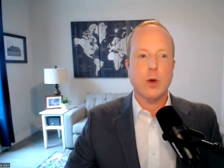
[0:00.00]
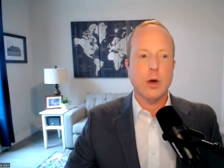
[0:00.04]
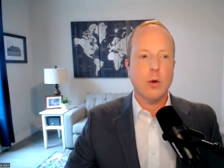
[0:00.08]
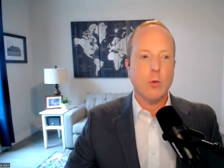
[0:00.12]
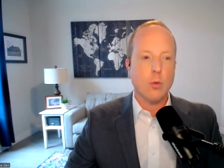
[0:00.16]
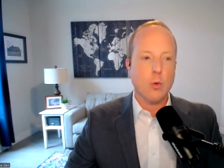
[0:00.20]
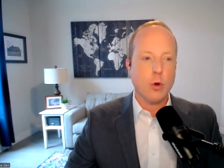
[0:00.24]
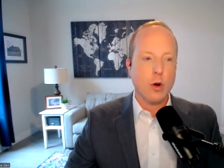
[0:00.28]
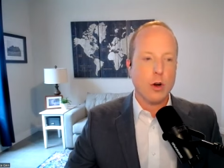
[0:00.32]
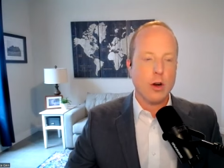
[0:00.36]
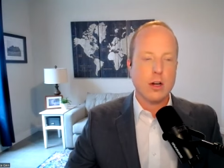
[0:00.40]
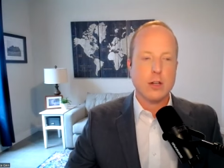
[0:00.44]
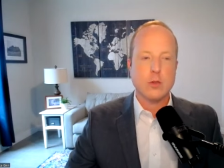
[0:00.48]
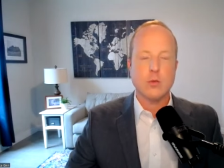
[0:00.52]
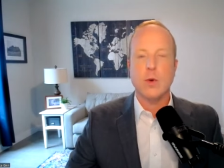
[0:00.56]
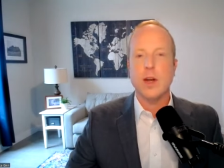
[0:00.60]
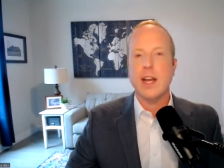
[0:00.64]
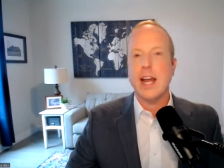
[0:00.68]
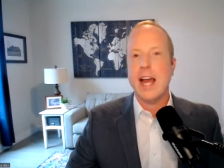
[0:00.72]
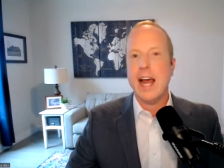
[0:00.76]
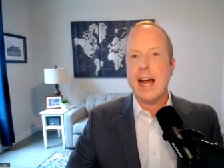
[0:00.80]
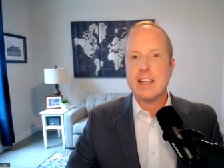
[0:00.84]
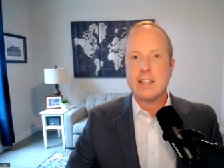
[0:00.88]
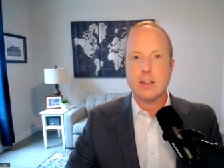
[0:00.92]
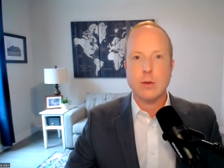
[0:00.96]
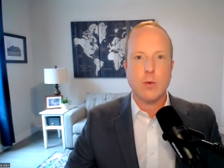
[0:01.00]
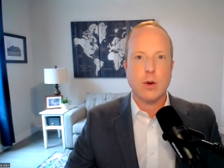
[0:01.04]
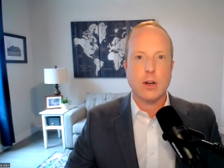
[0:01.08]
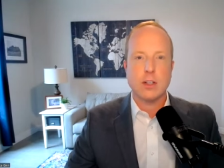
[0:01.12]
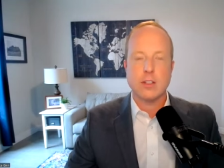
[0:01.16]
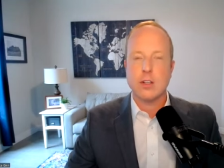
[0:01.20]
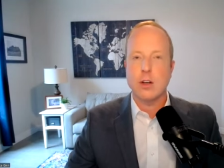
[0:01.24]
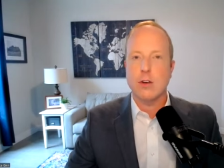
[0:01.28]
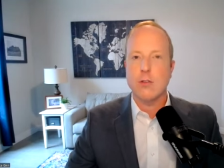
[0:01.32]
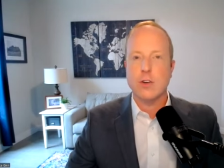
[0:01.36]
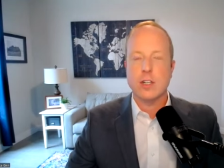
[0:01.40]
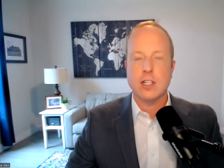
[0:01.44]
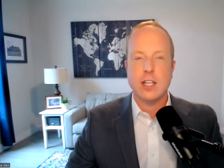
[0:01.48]
what works, what hasn't
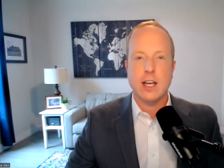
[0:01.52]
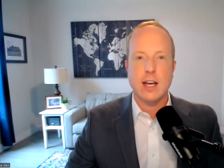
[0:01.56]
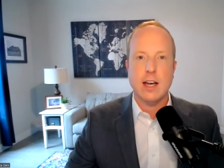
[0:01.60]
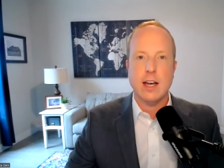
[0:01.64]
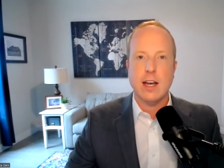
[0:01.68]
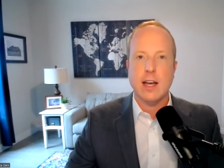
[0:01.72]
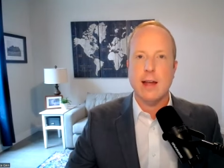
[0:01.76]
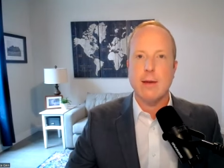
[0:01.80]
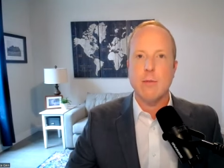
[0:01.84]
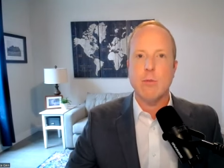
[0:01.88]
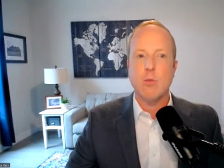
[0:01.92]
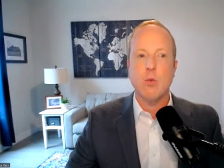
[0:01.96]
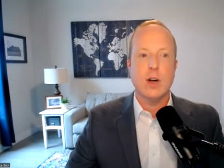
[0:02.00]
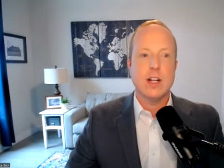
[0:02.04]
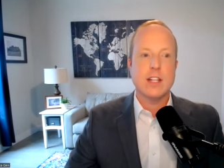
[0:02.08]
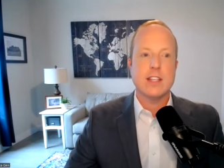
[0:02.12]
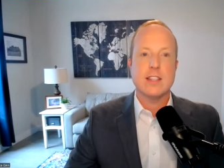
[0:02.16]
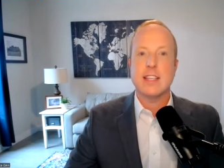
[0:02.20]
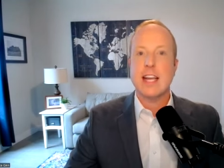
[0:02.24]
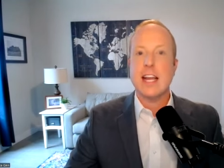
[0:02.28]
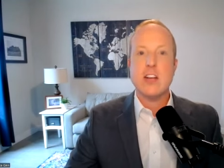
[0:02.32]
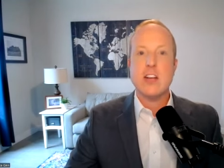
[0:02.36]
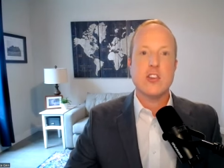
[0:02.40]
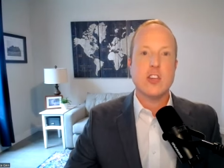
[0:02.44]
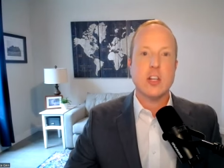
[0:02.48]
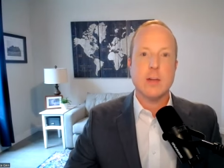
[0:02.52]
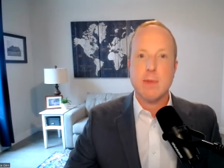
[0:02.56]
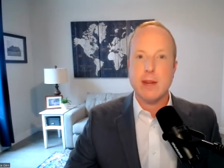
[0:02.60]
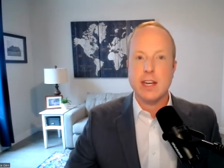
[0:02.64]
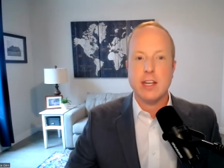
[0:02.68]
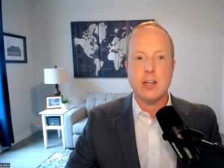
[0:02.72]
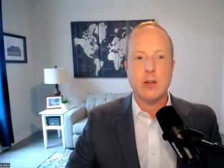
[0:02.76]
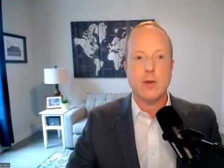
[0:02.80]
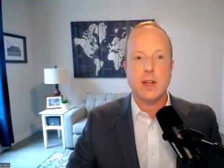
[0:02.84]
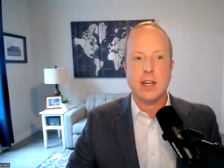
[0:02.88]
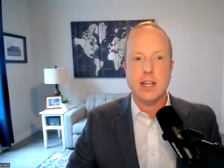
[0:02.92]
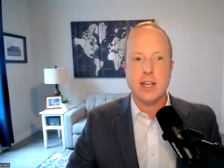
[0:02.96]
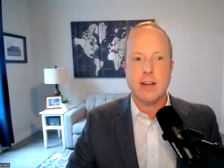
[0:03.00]
worked over time, what states should be
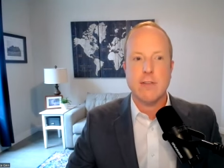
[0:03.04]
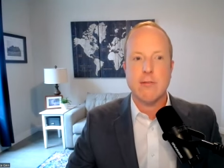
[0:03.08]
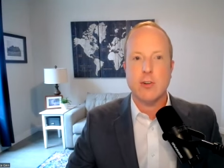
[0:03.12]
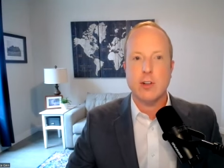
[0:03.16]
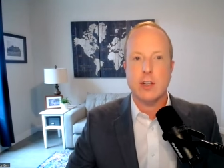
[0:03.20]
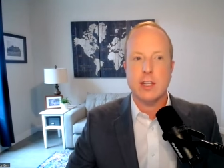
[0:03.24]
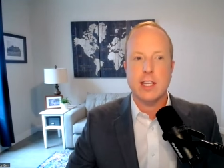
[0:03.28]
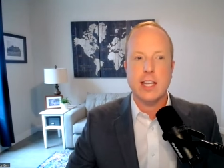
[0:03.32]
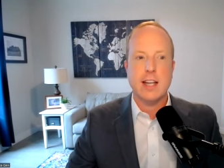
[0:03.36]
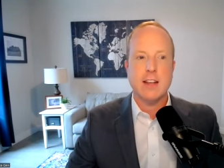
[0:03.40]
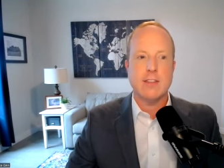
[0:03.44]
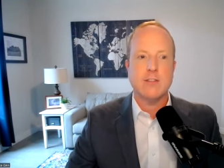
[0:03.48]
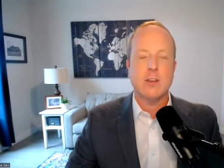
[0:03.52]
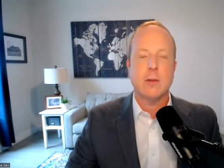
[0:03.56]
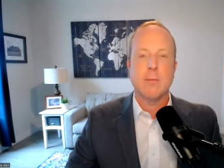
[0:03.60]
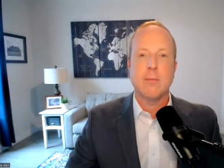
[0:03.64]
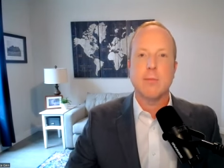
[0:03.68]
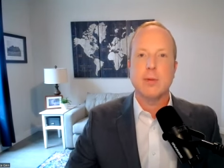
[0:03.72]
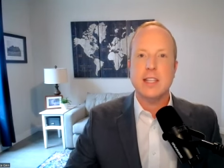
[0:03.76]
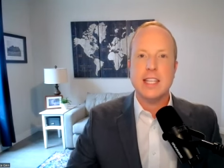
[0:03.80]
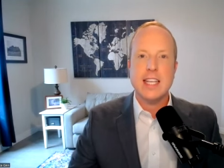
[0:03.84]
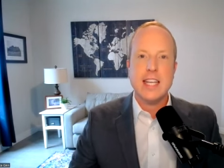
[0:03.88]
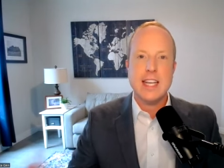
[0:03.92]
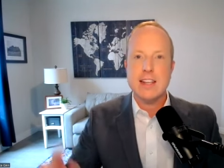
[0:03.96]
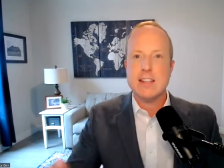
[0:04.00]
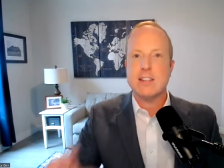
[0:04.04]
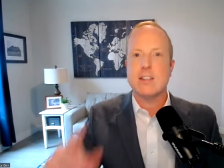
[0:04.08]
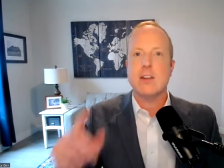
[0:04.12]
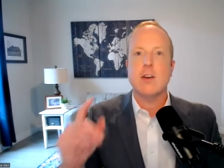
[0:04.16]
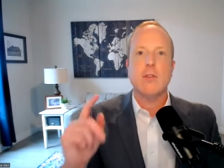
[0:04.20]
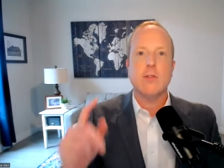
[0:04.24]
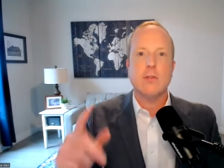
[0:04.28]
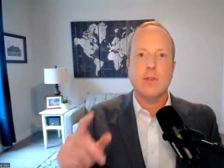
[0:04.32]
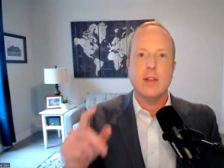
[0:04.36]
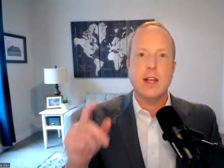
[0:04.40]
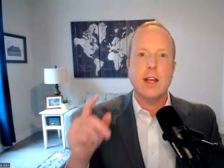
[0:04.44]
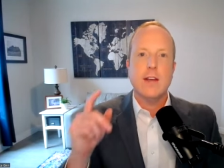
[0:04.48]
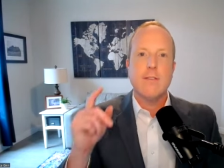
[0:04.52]
doing differently. So please
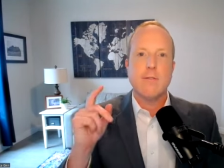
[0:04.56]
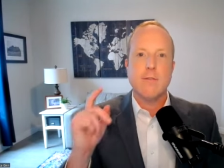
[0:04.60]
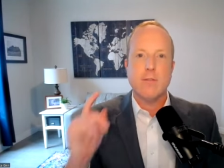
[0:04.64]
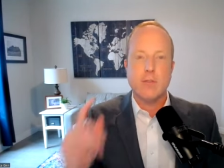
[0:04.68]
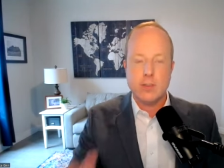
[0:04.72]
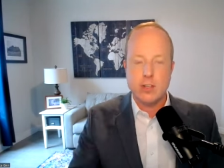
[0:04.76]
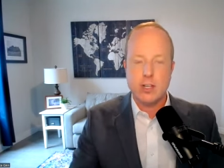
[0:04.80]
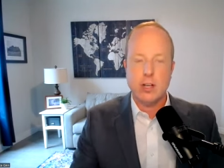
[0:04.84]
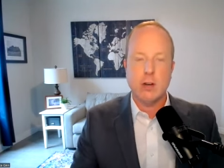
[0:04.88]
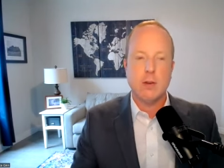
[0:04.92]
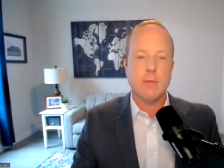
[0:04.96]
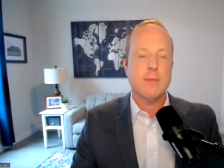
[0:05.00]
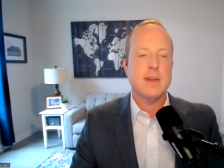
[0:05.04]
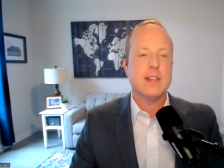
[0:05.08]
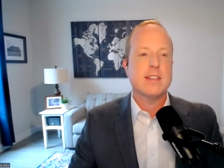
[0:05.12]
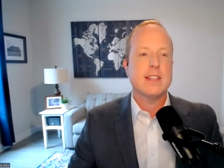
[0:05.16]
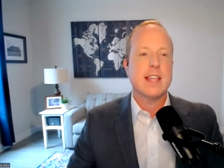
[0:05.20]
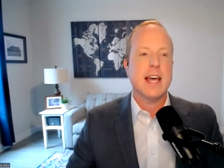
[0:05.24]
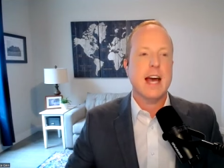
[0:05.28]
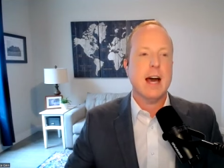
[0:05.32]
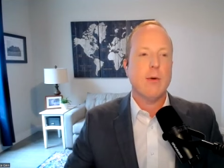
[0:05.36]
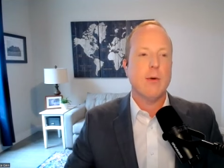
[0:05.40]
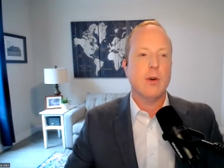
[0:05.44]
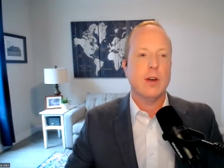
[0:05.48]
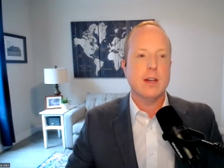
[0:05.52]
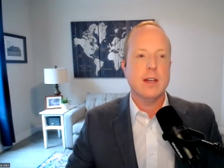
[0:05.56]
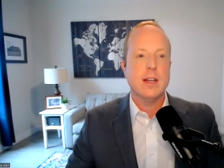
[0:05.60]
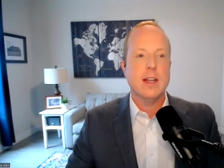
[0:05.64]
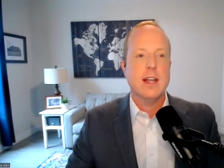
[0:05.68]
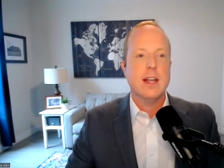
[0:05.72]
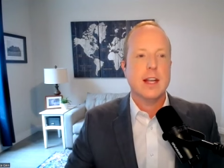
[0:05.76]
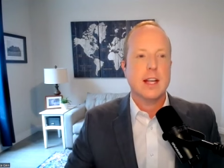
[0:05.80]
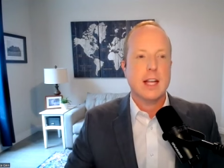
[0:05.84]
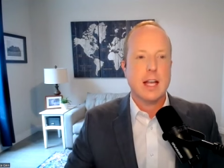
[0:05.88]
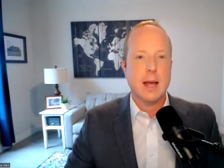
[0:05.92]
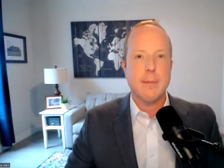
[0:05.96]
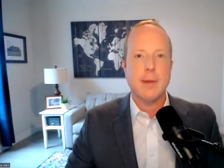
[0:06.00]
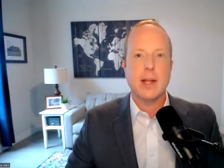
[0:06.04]
don't Don't miss that one
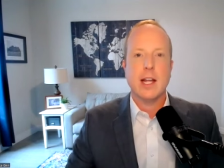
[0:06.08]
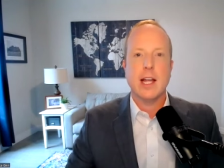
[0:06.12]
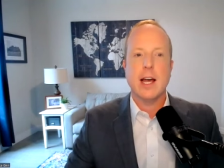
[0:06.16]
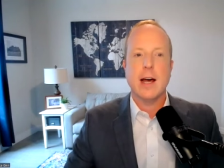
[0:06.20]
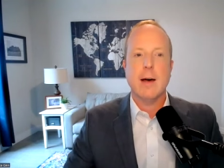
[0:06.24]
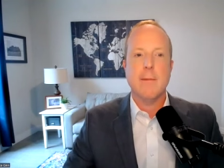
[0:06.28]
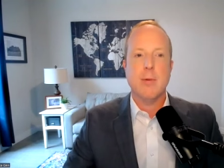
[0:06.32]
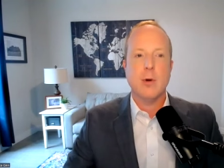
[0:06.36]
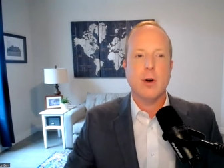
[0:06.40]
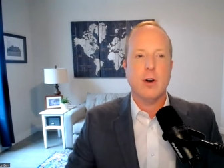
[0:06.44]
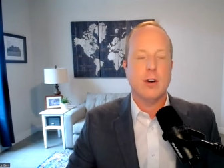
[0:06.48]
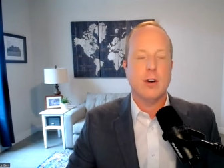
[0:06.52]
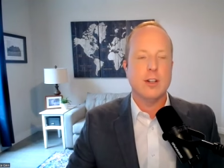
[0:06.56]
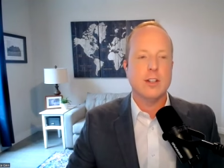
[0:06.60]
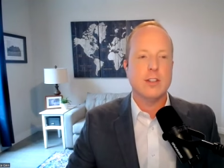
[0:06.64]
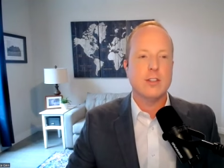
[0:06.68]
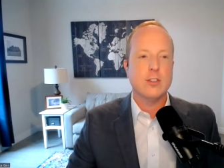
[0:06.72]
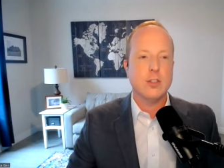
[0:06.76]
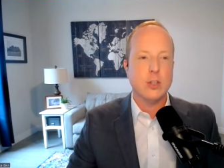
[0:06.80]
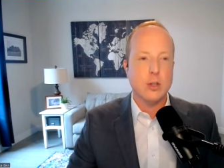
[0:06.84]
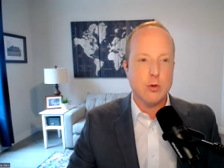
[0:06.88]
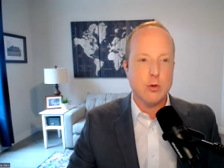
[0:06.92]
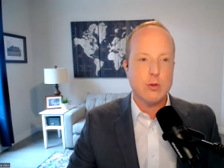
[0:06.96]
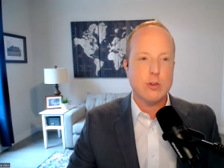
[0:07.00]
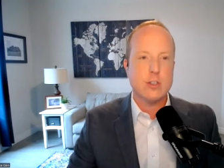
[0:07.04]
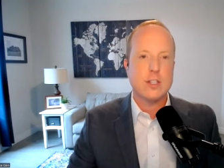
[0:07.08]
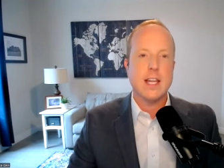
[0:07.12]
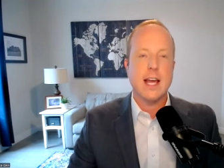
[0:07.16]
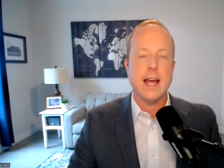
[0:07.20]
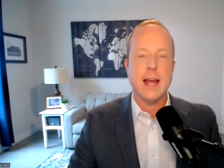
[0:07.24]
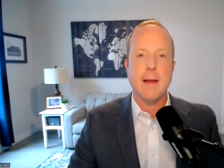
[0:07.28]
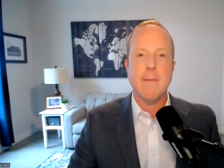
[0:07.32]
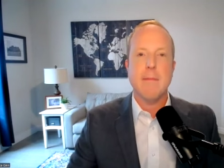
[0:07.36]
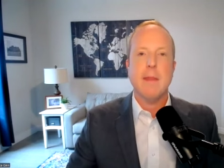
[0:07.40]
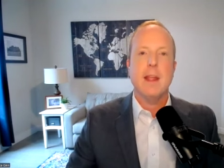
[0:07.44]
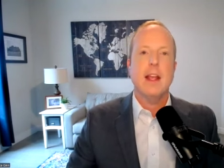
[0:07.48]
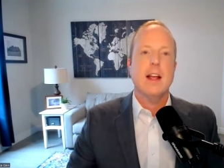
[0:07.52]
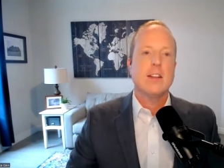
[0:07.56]
coming up on
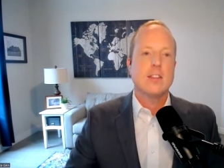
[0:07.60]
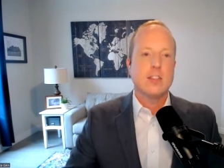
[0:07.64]
Tuesday.